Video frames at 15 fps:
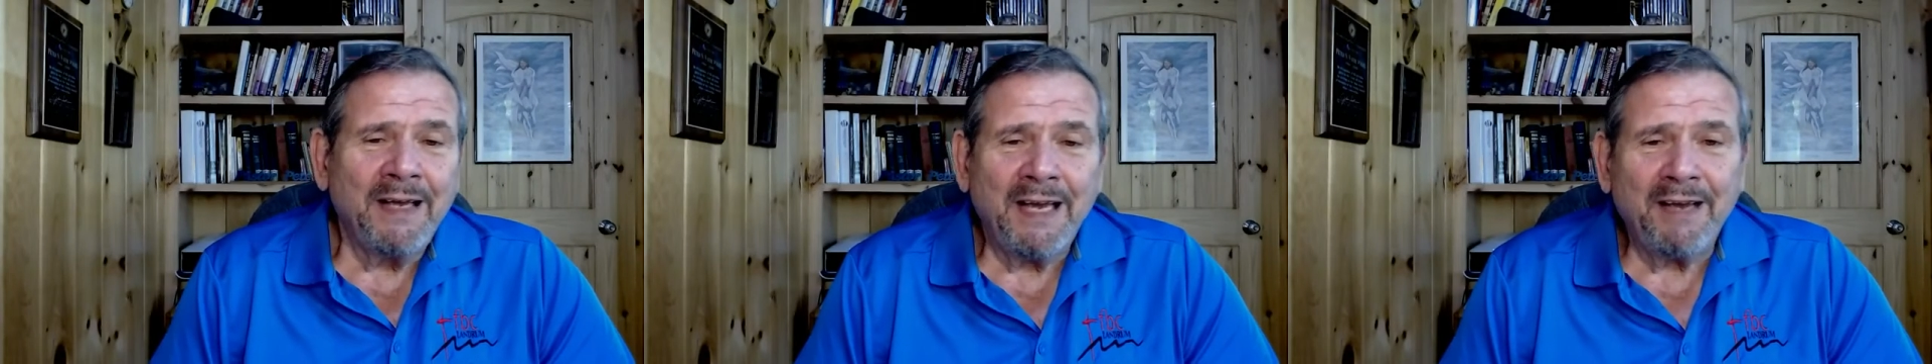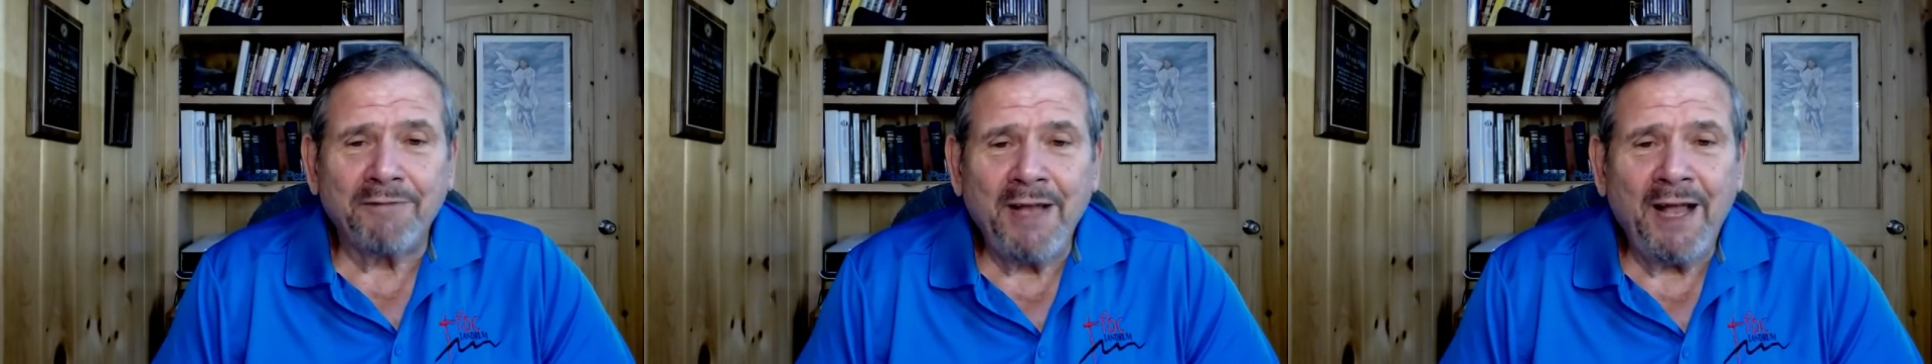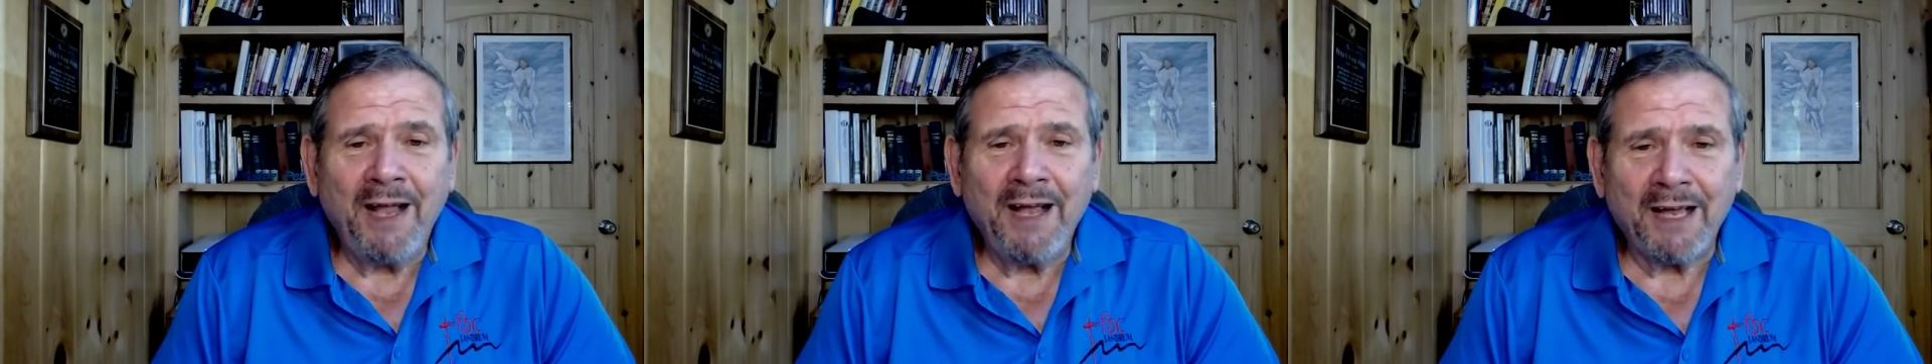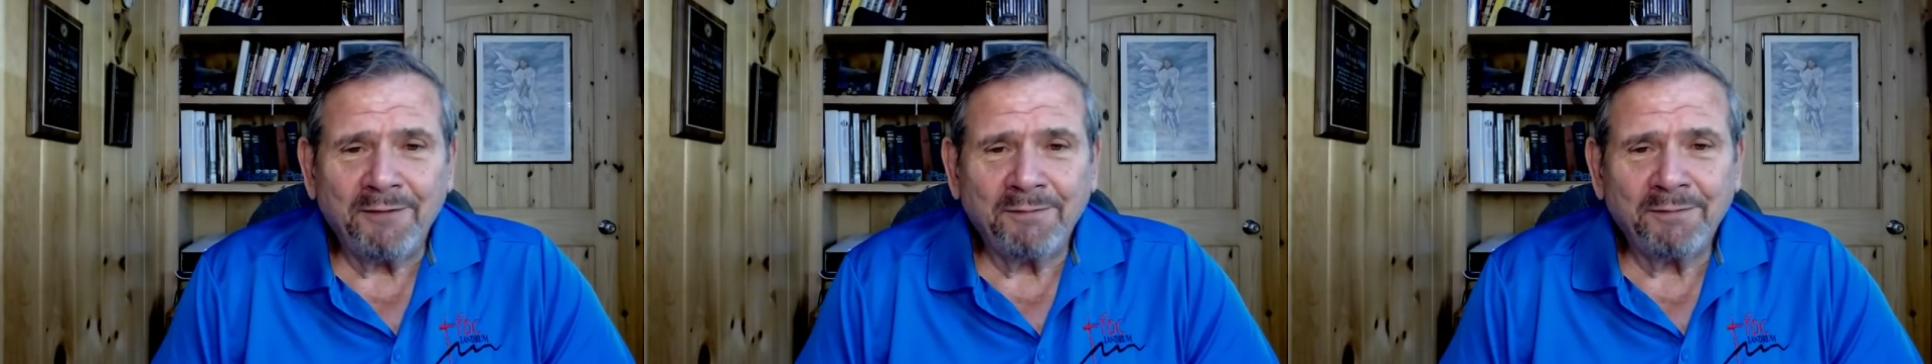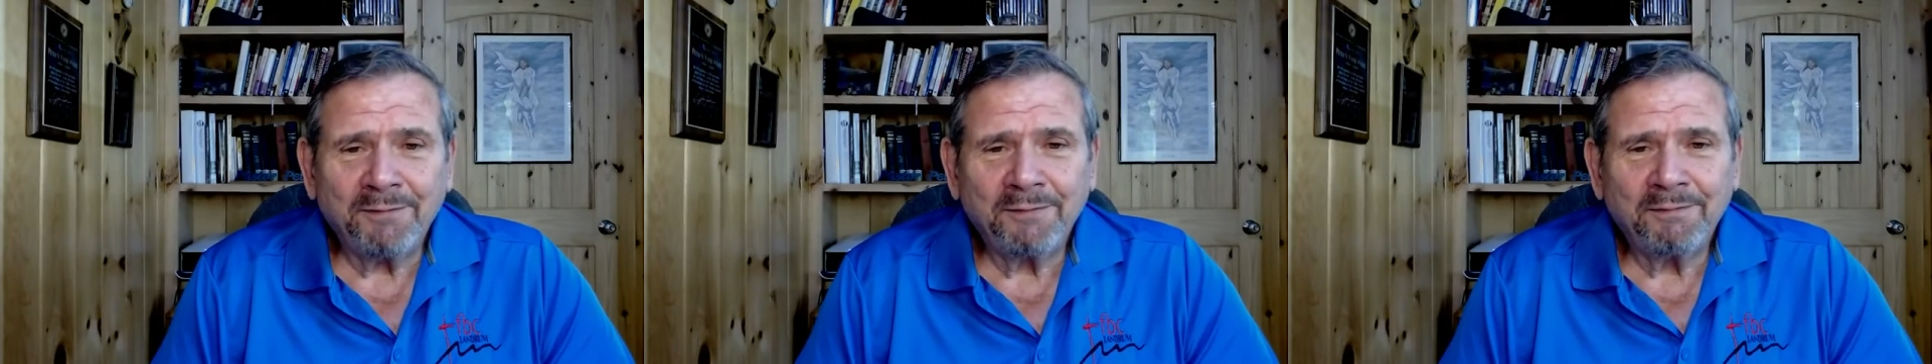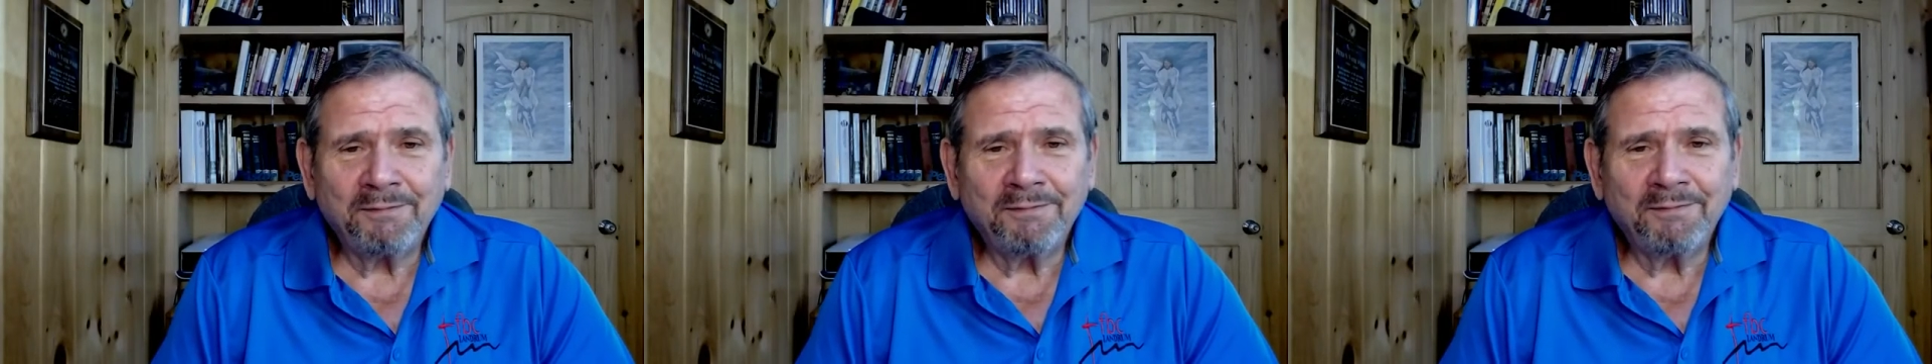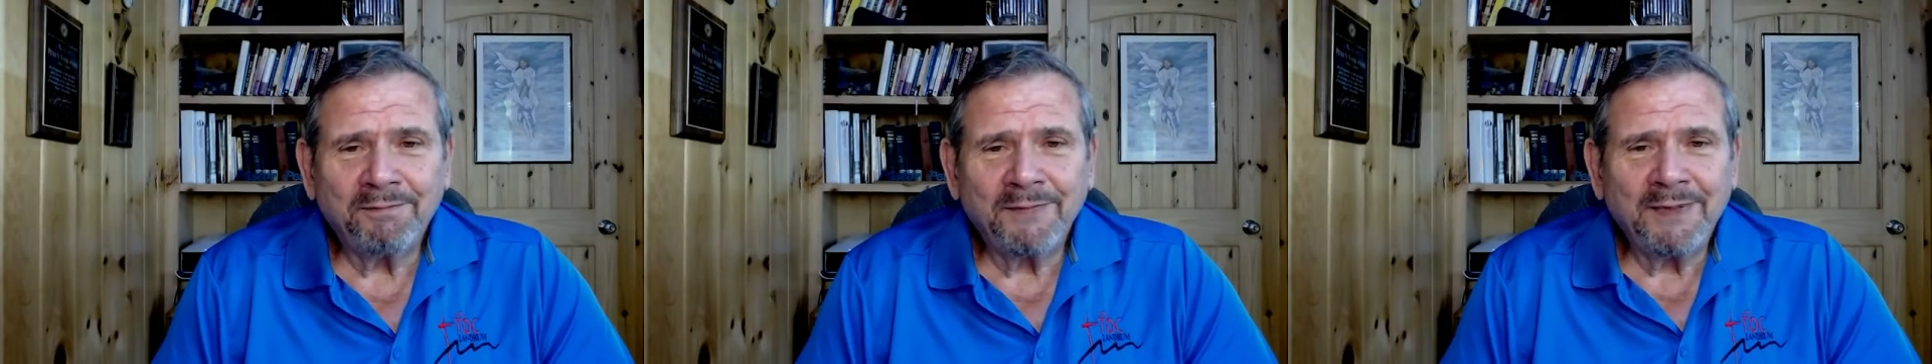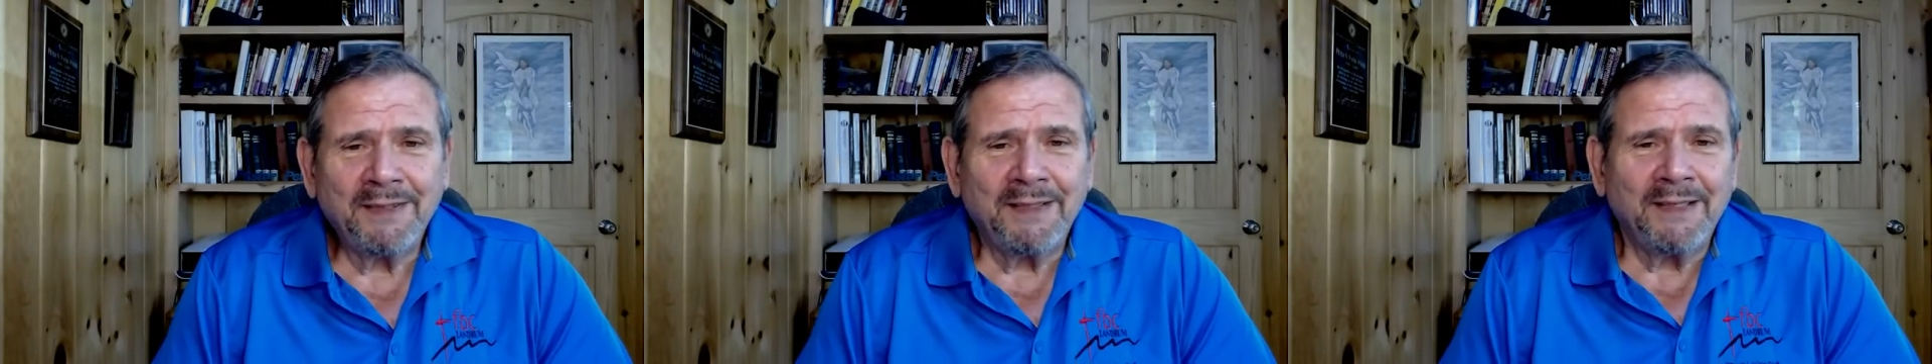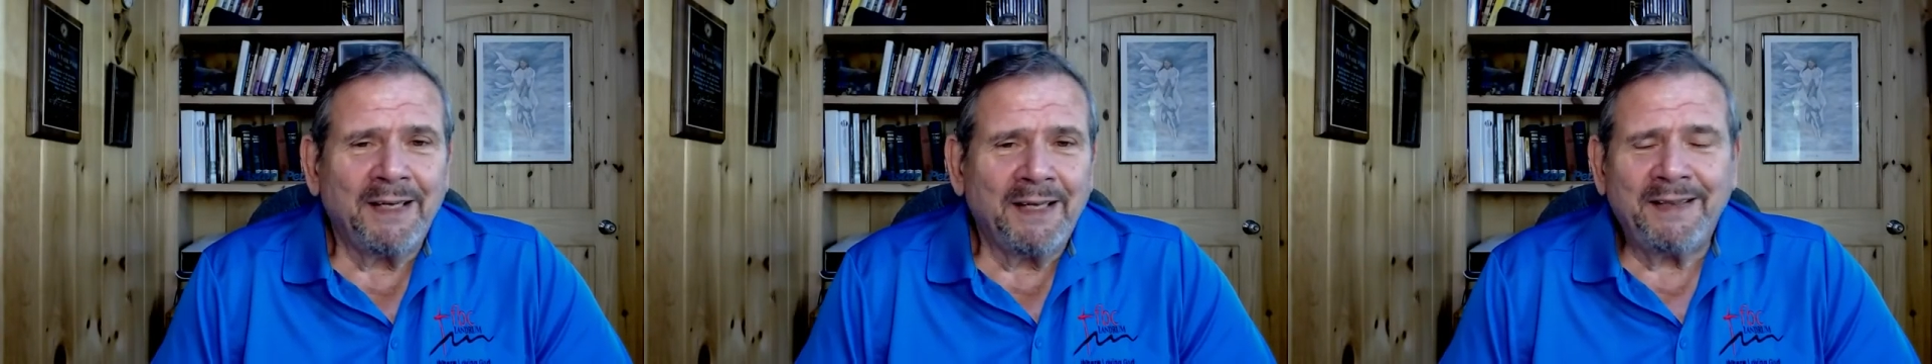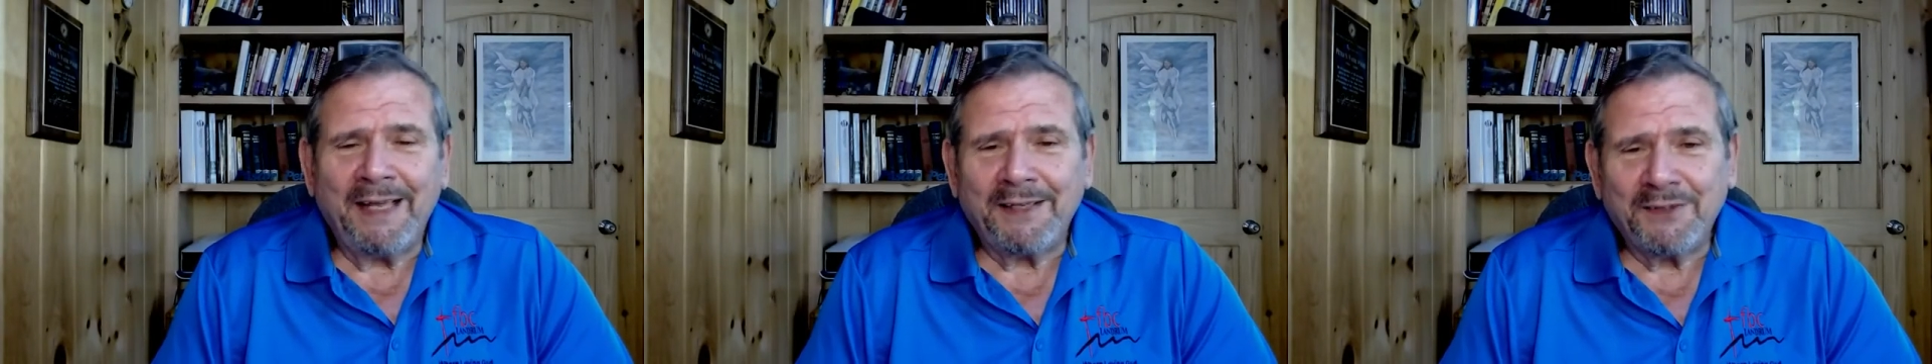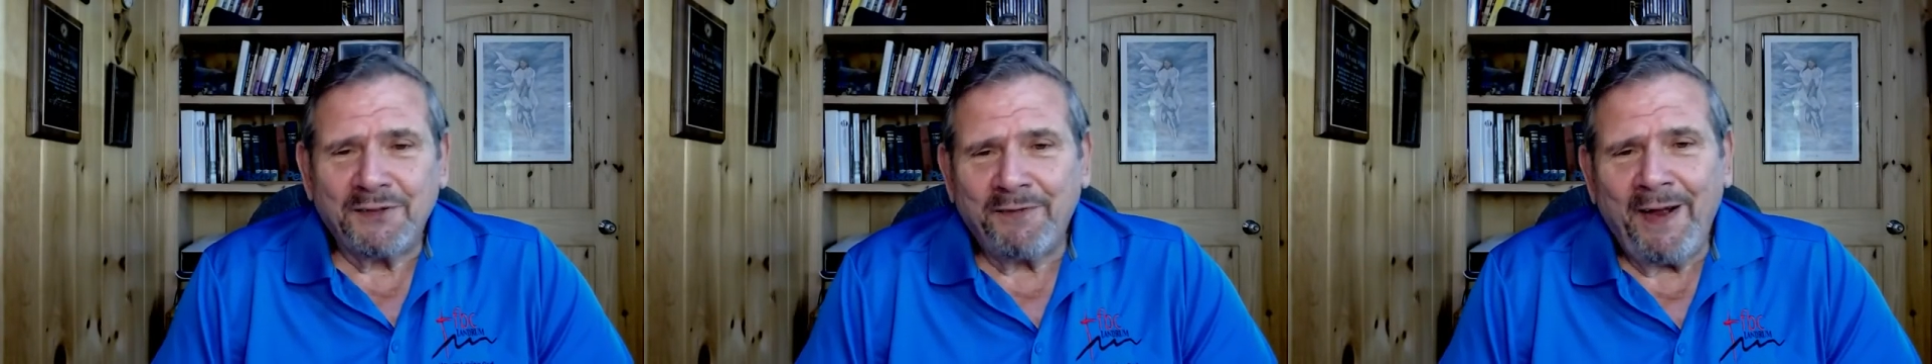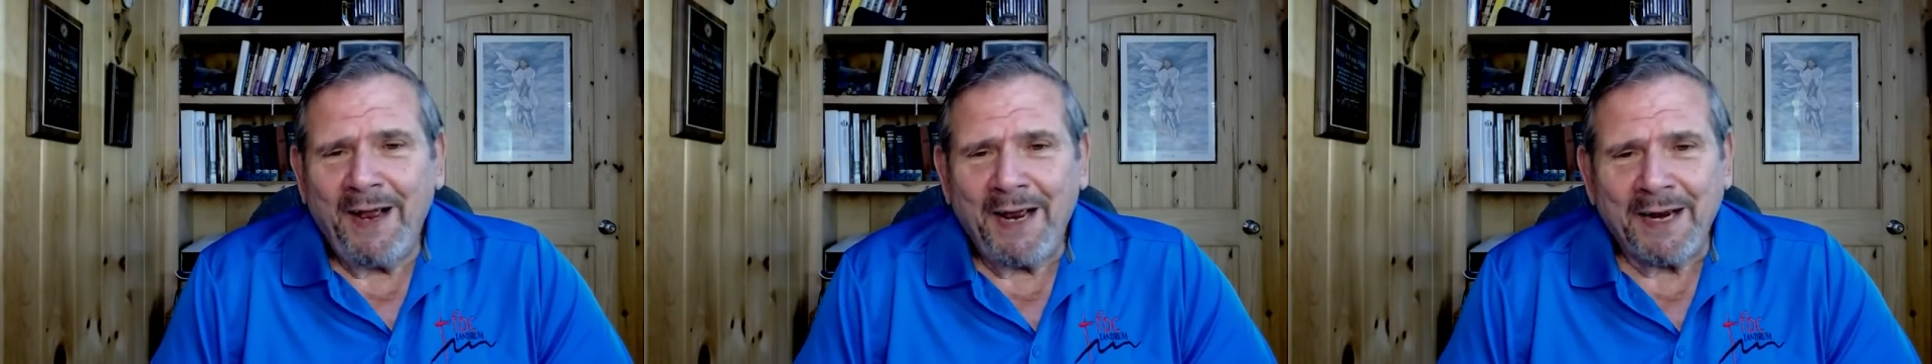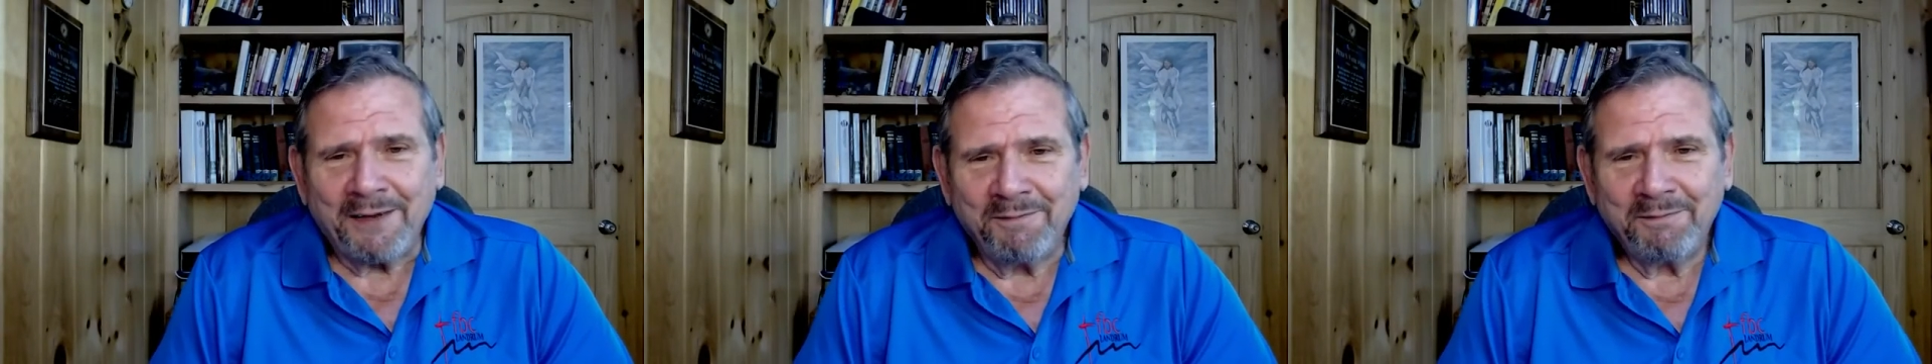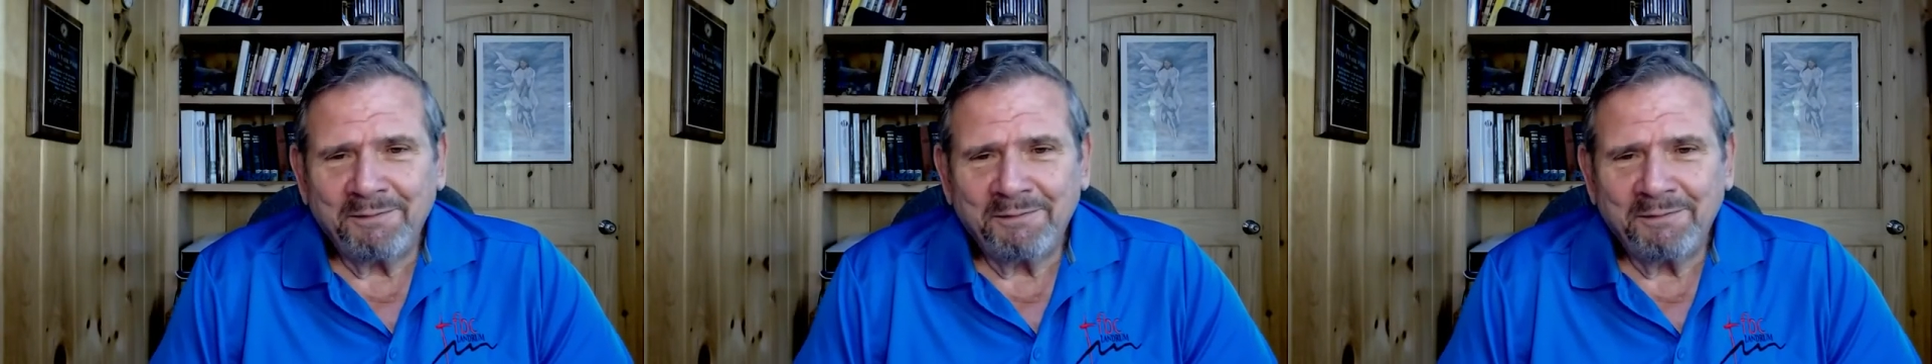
If not, that's fine.